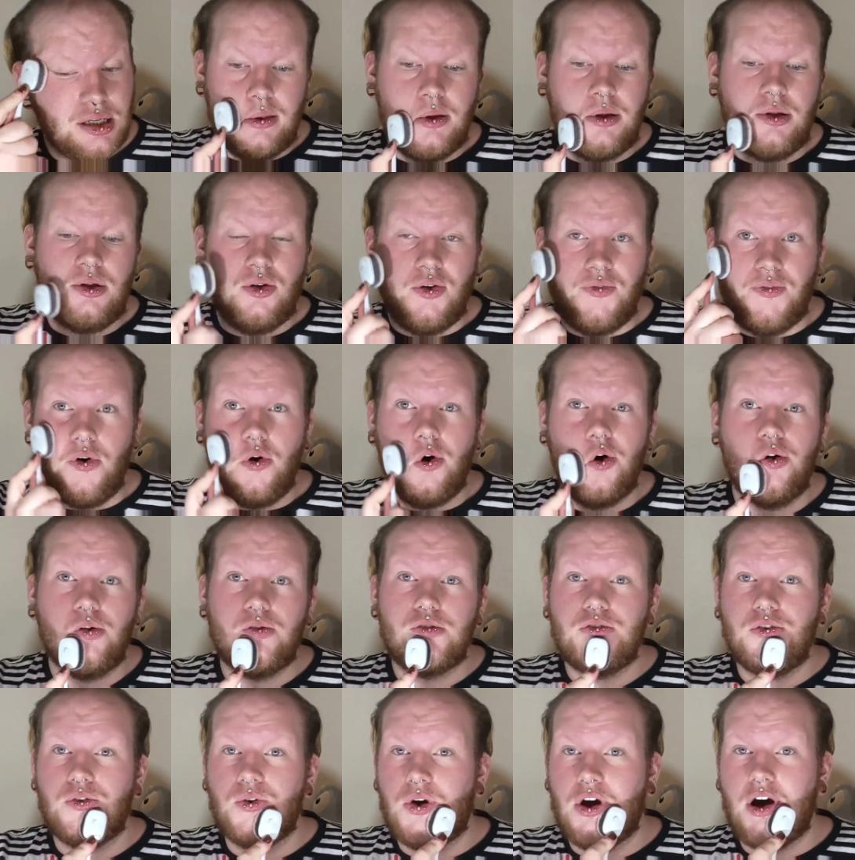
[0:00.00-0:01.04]
And then you've
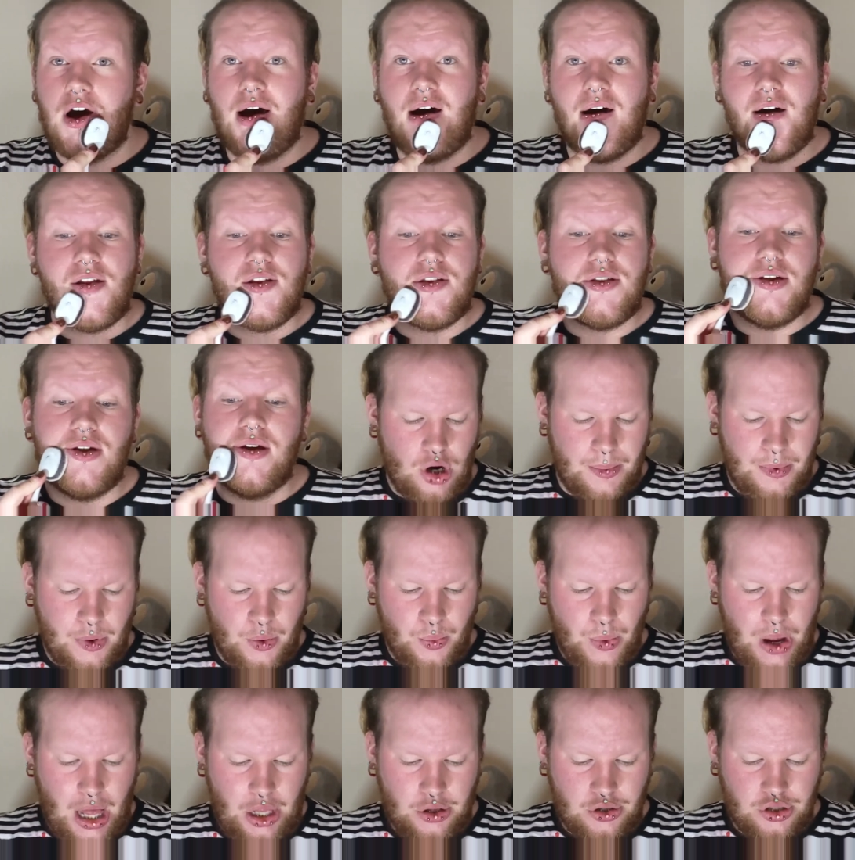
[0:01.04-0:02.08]
also got
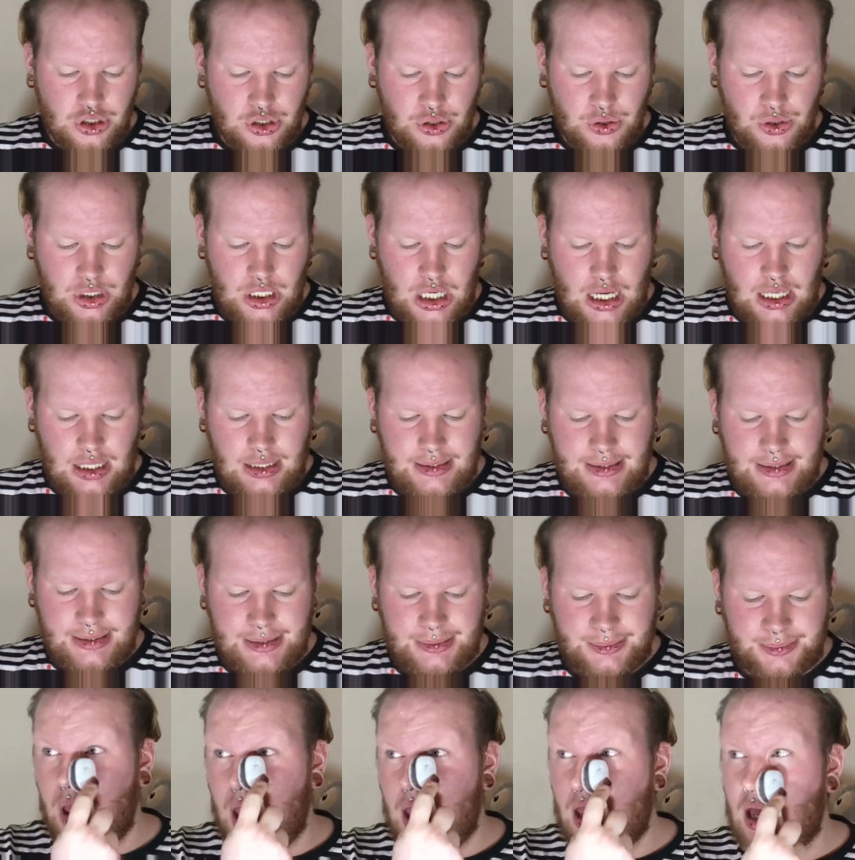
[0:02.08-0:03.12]
Robert Welsh, who does
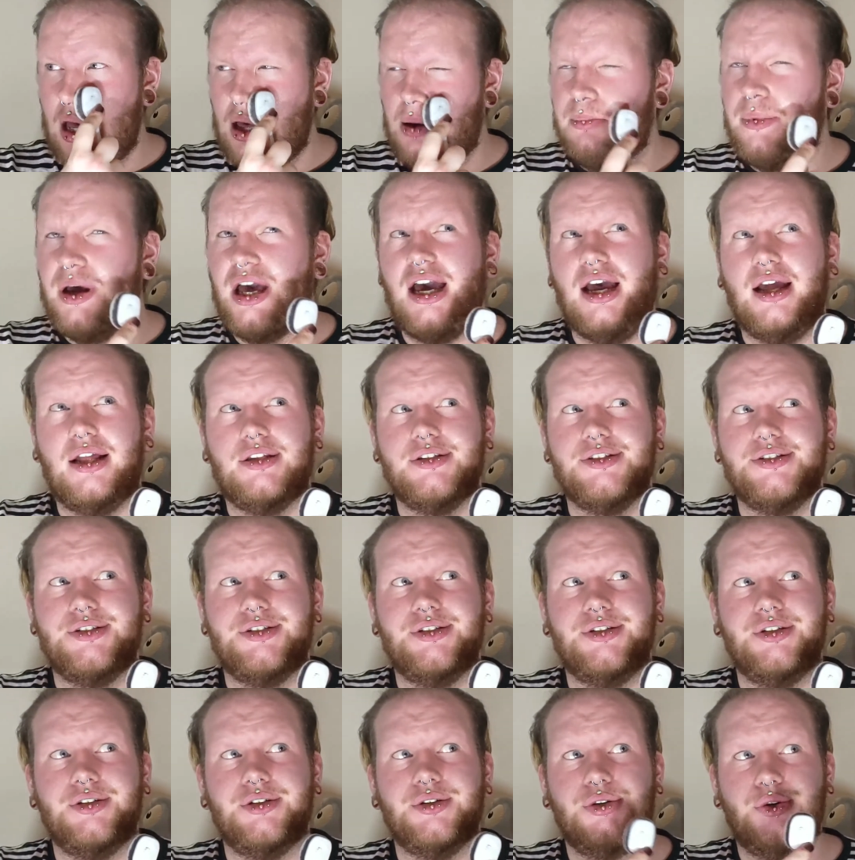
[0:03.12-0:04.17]
makeup and
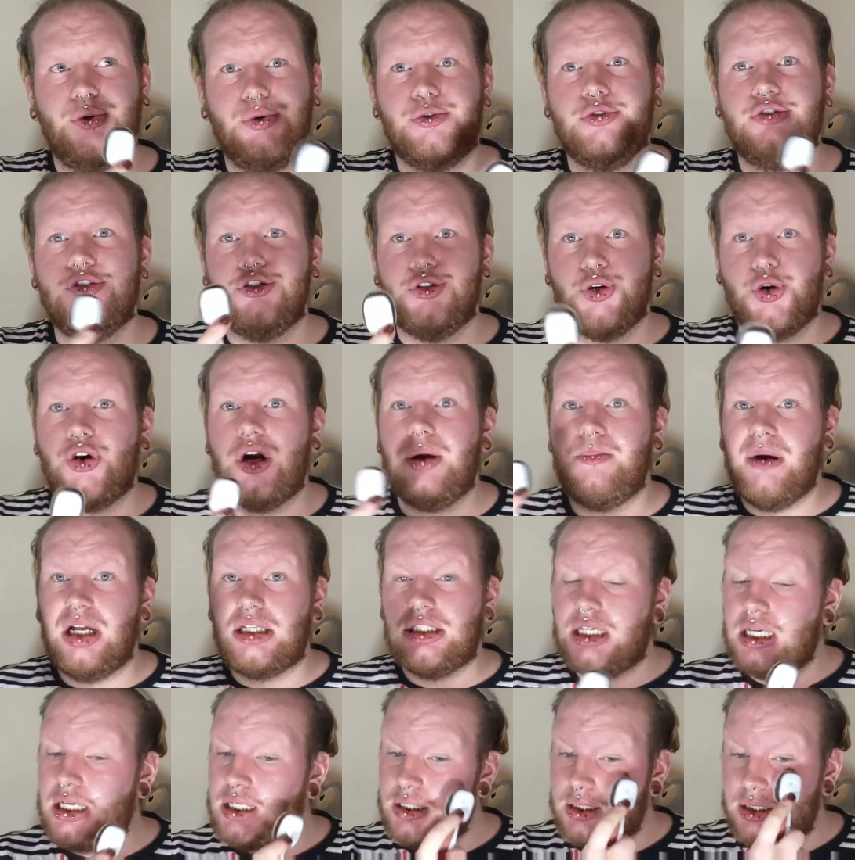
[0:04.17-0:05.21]
ghost story
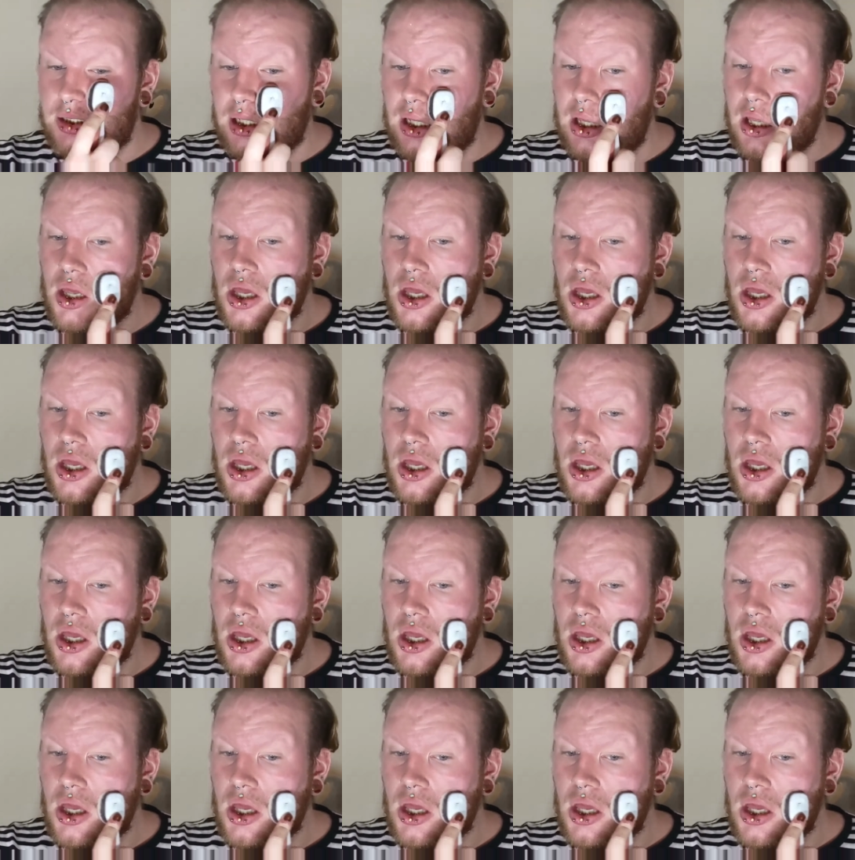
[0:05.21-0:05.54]
Mondays,